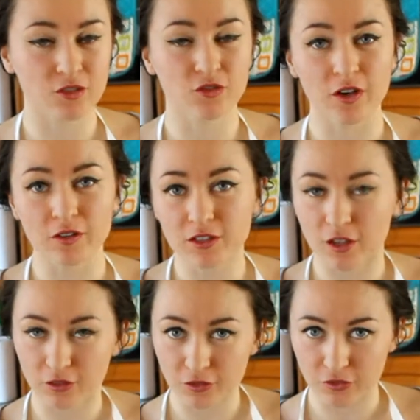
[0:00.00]
It's a very
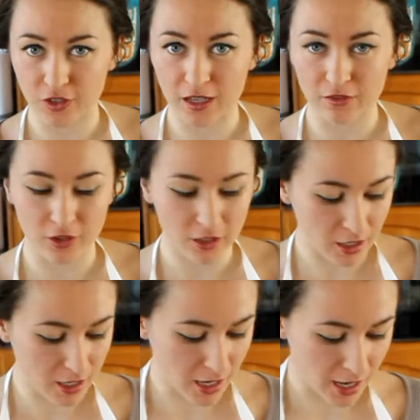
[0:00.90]
subtle flavour.
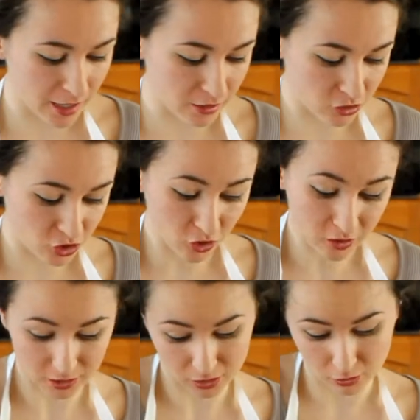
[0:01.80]
And the
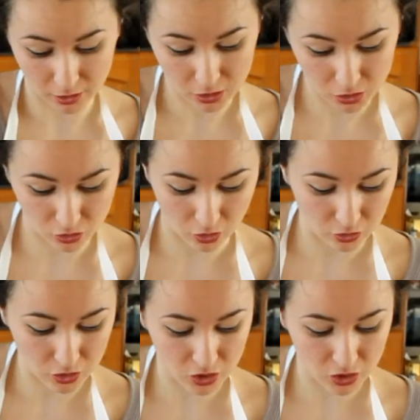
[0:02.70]
chocolate is quite strong,